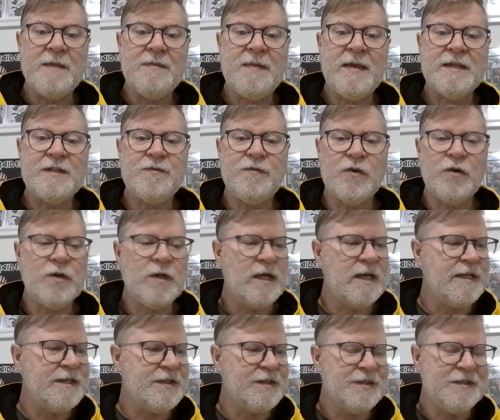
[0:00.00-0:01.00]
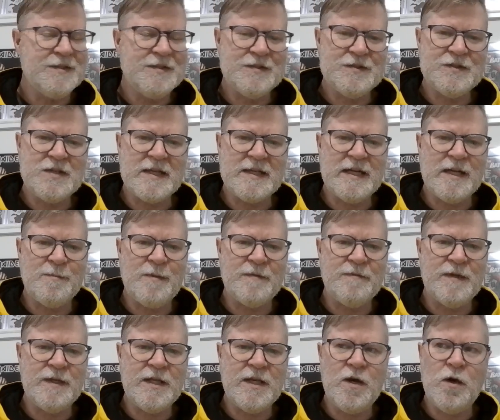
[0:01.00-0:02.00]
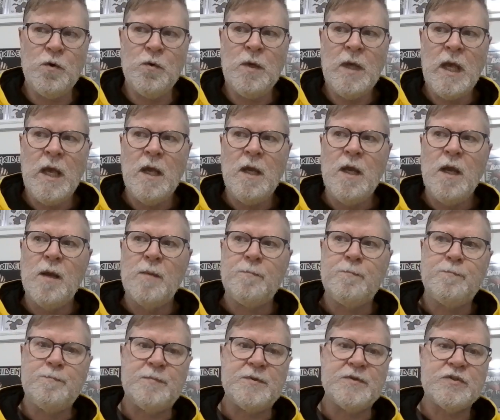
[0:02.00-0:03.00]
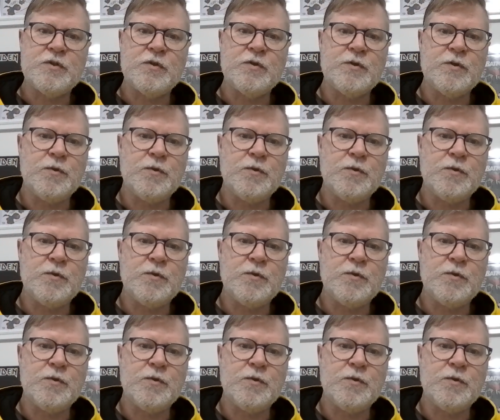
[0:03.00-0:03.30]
thanks for checking out my video. Be sure